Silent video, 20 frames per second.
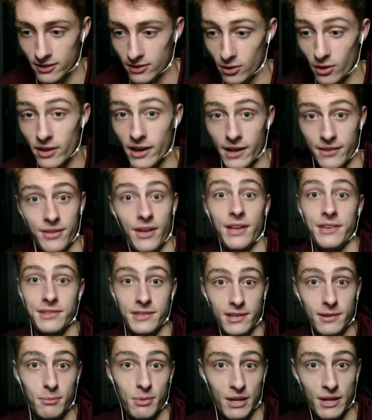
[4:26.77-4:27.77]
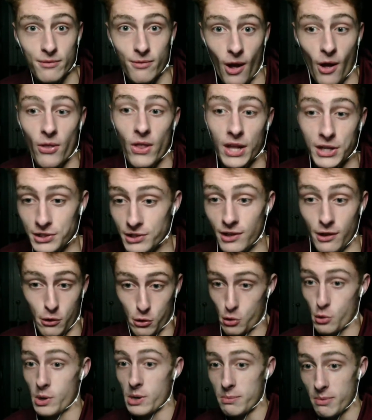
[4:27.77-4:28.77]
No, they got the SCP Foundation and
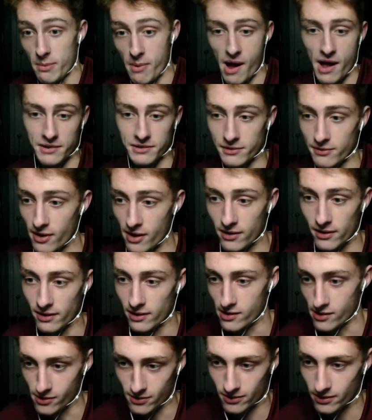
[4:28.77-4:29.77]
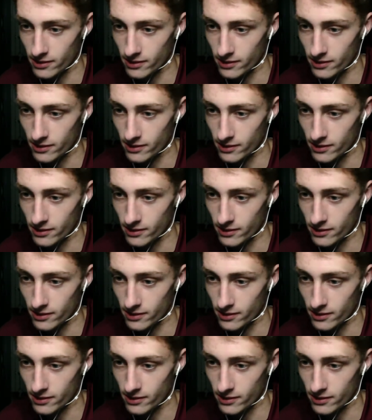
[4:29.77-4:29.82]
the Creepy Pasta Foundation.